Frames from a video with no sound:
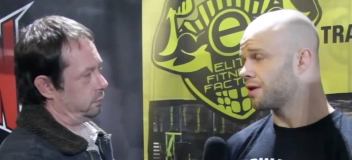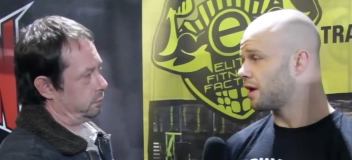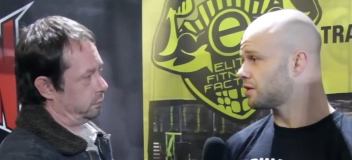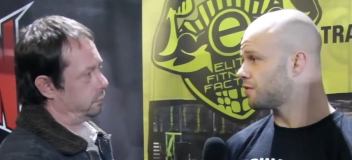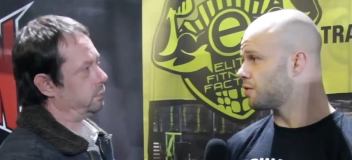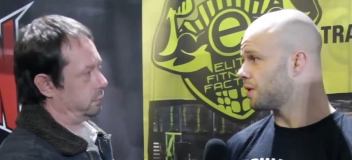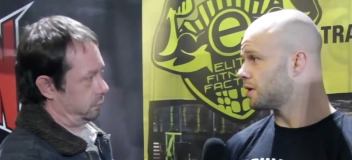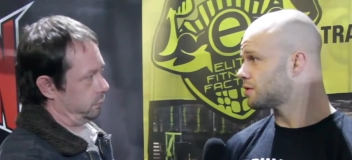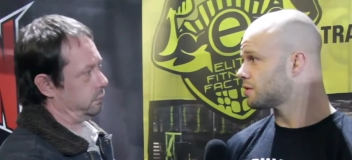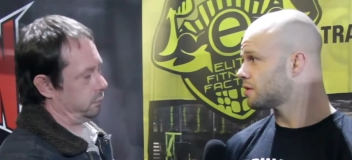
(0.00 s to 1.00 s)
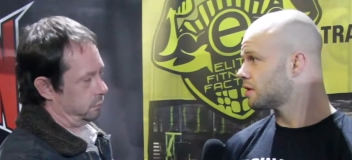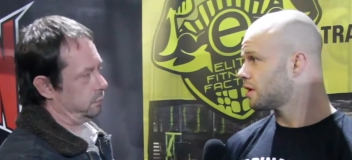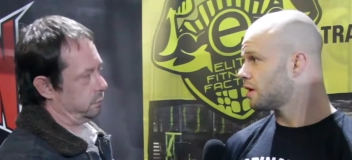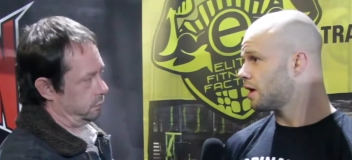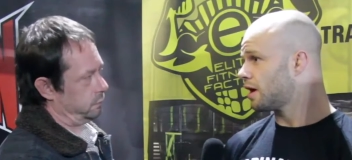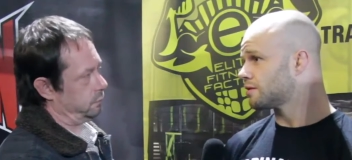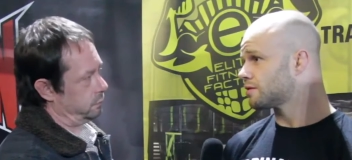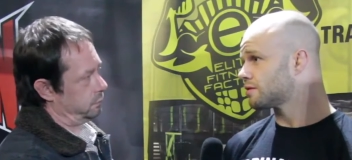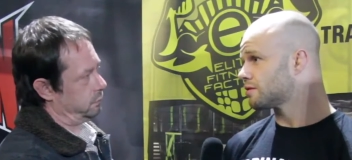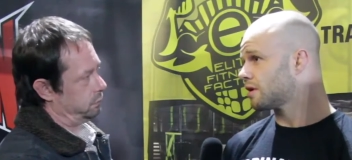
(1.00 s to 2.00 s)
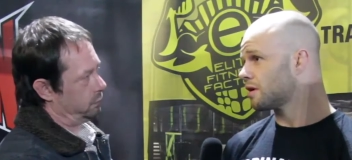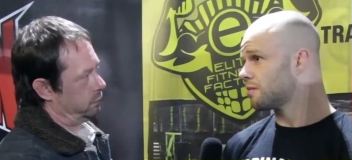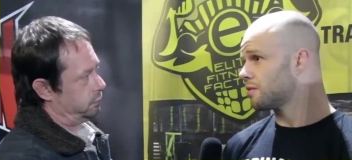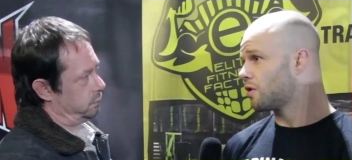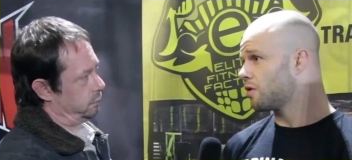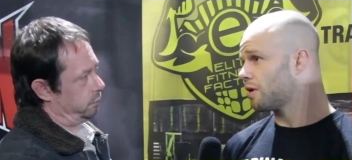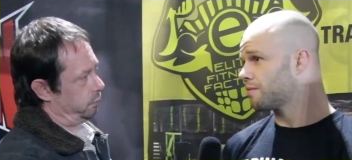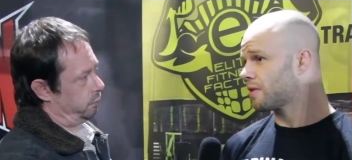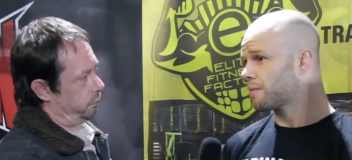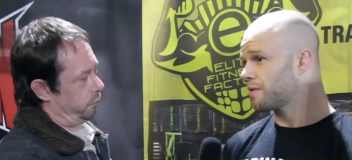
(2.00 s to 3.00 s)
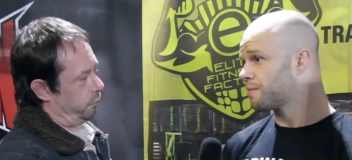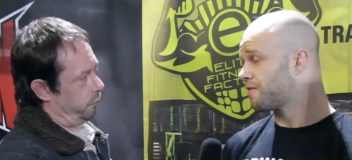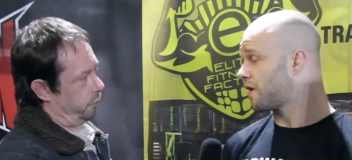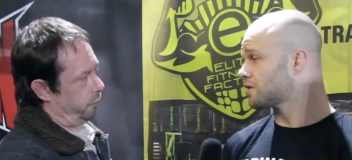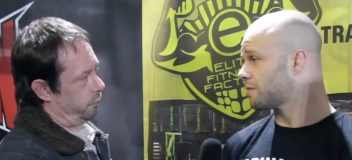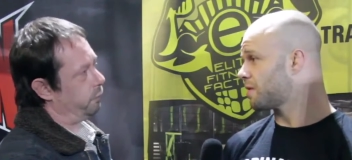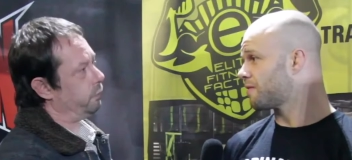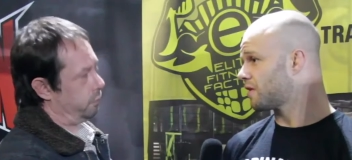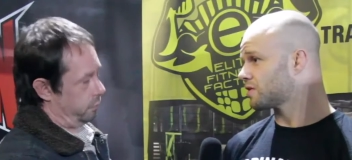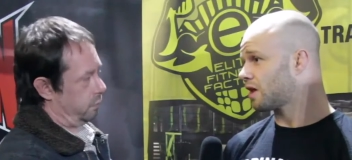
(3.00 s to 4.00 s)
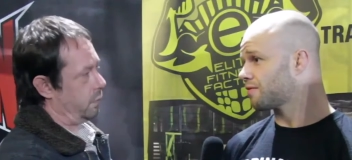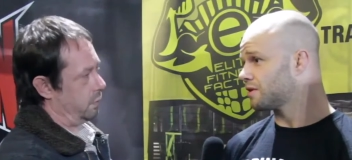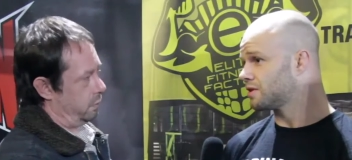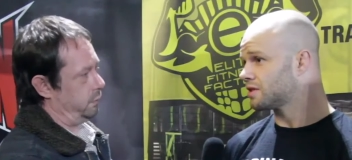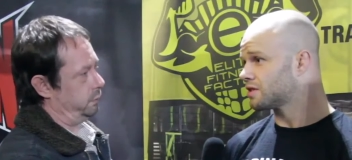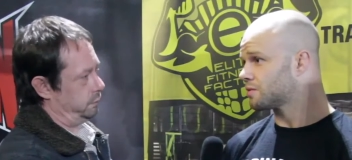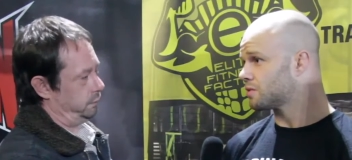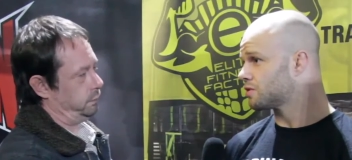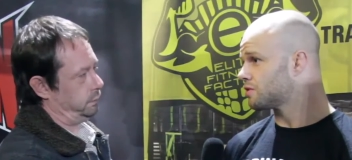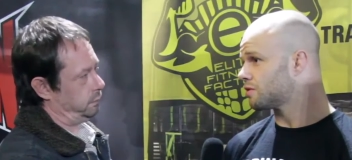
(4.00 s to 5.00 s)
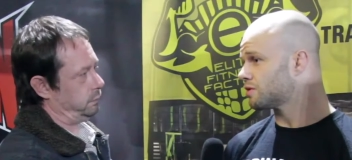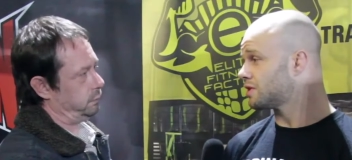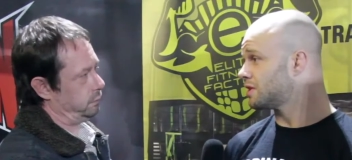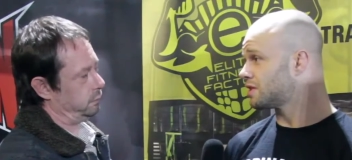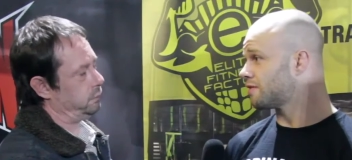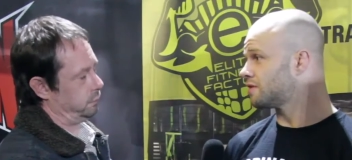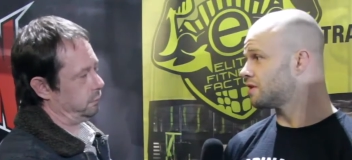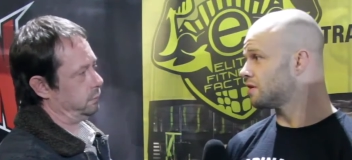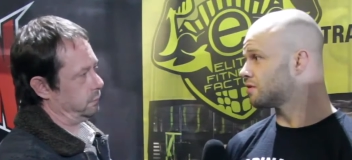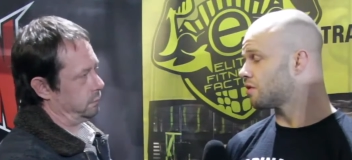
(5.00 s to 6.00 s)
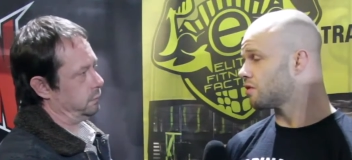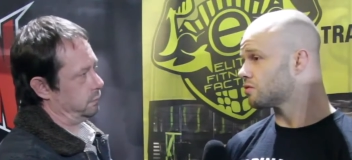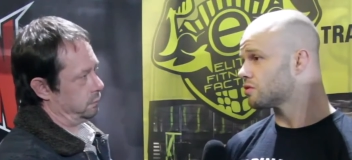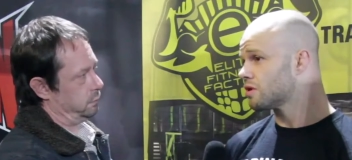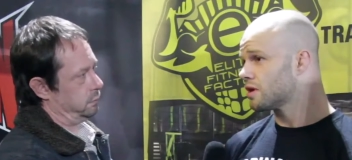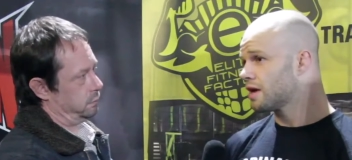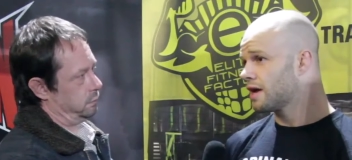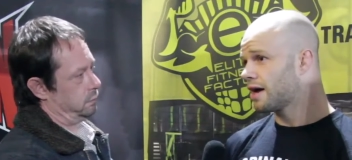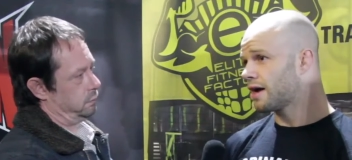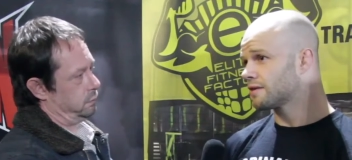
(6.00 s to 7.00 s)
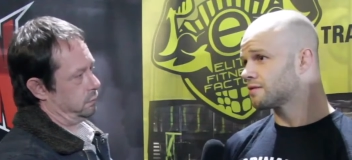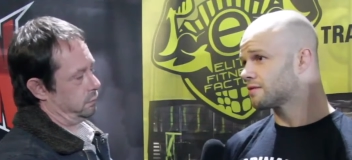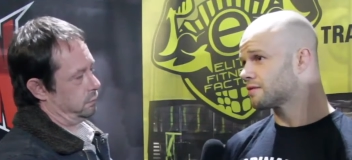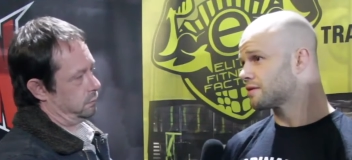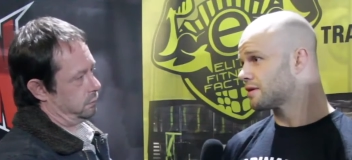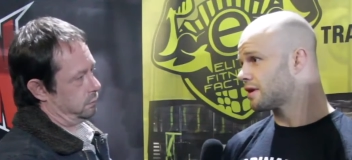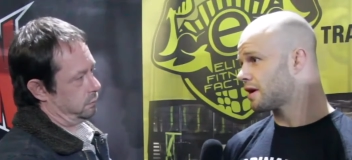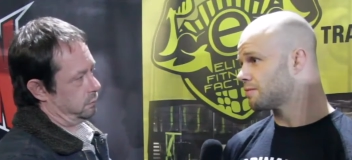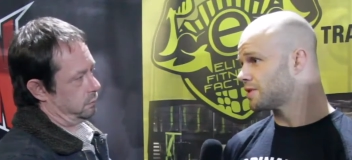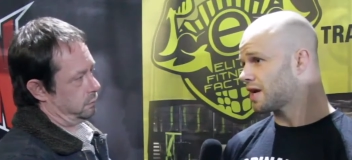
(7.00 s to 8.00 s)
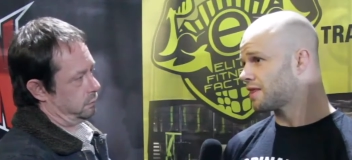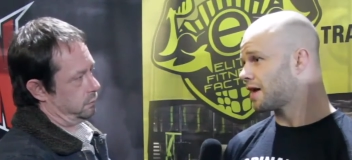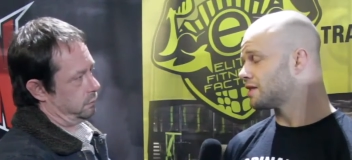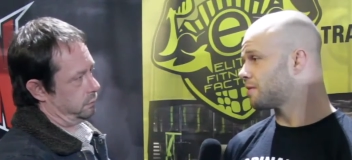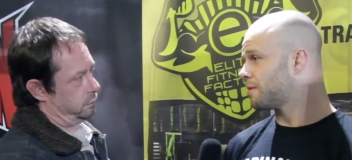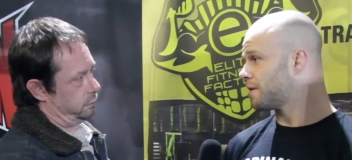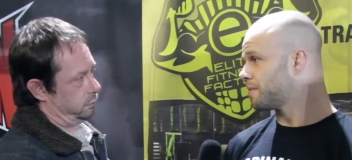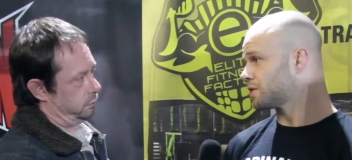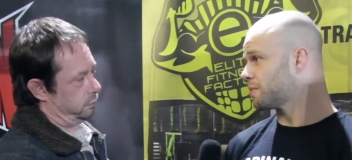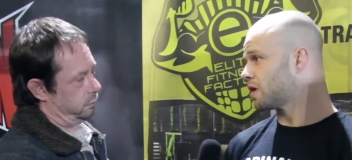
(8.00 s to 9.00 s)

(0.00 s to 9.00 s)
Speaker 1: in the next few weeks, and you know I'm, I'm a professional. I've been a professional athlete since I was you know 16, 17 years old, and I'm taking that into my mixed